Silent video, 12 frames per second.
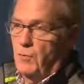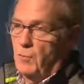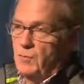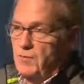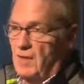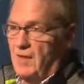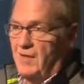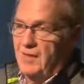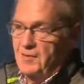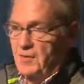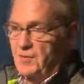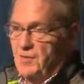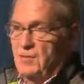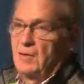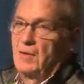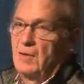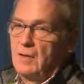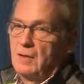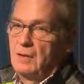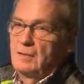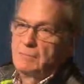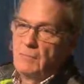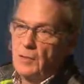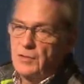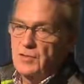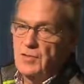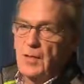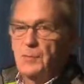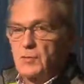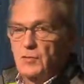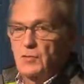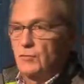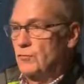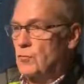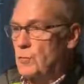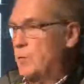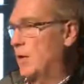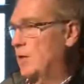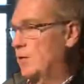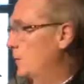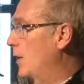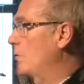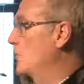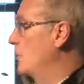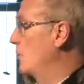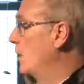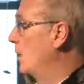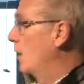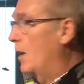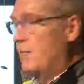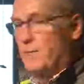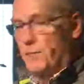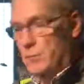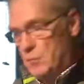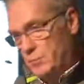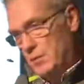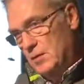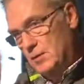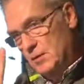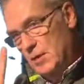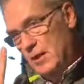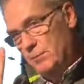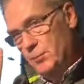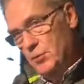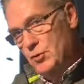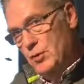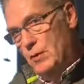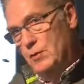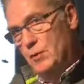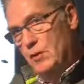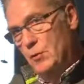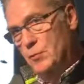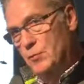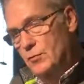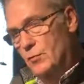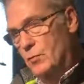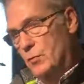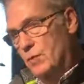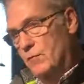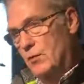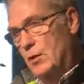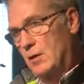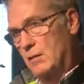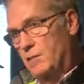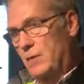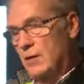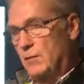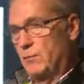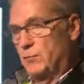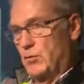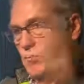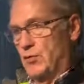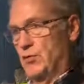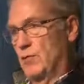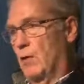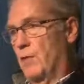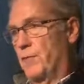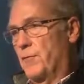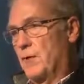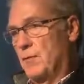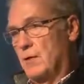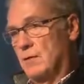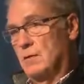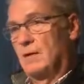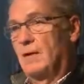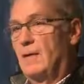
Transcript: probably the hardest, most skeptical group I could imagine. And it was, but it's like pushing at an open door with a very little finger, and psh, off they went.